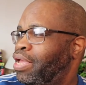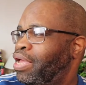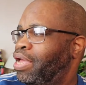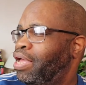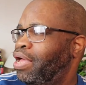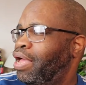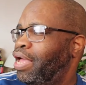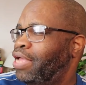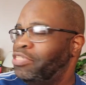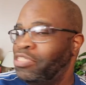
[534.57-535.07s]

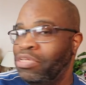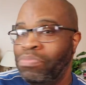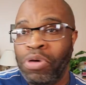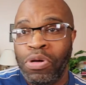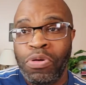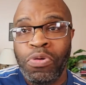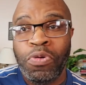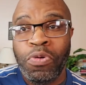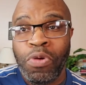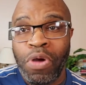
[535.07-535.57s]
Uh, as
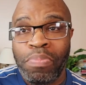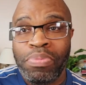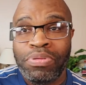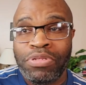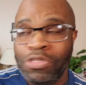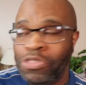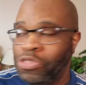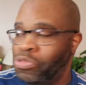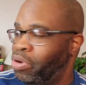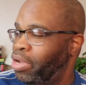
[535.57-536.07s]
someone who grew up in
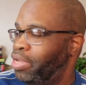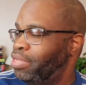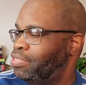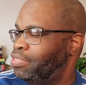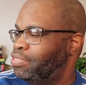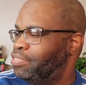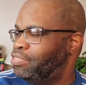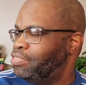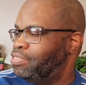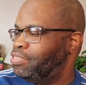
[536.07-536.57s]
Detroit,
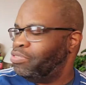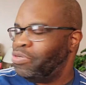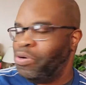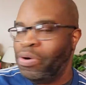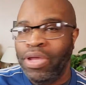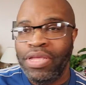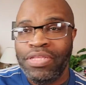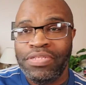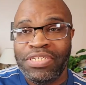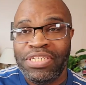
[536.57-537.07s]
this
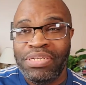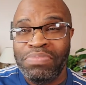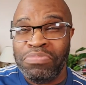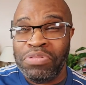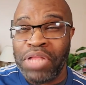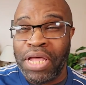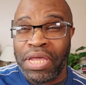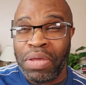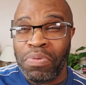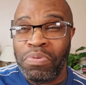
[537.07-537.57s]
story seemed
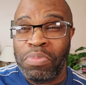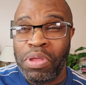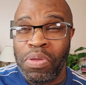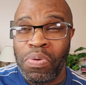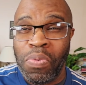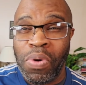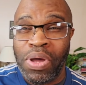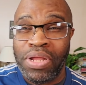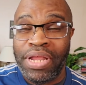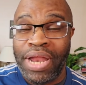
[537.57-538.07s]
like it would be
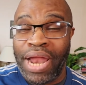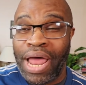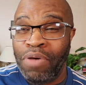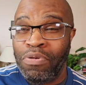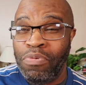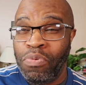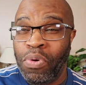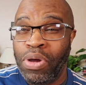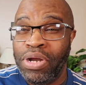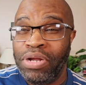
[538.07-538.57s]
one that I
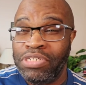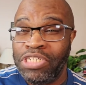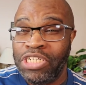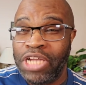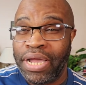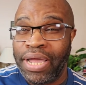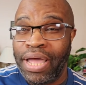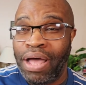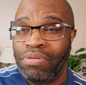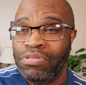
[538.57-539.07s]
would want to
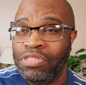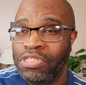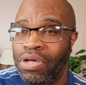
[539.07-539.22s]
check out.